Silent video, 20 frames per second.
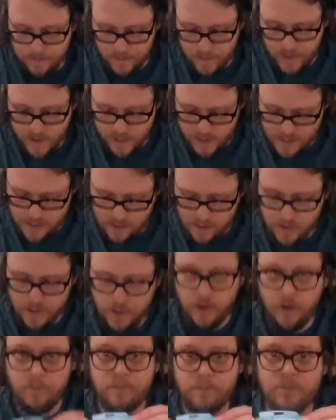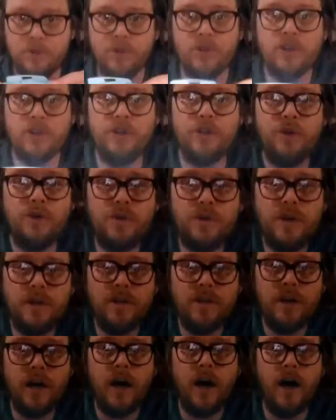this little blue
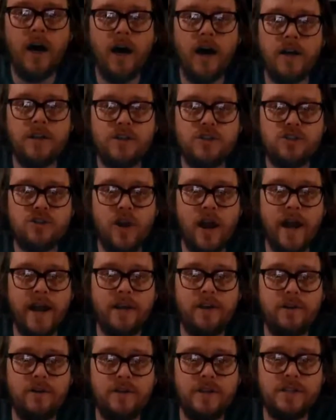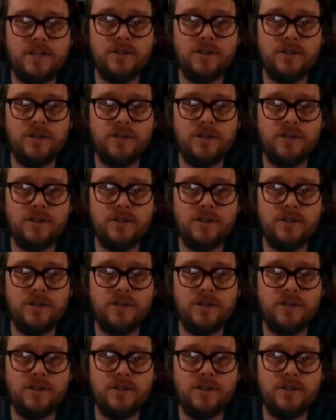triangle,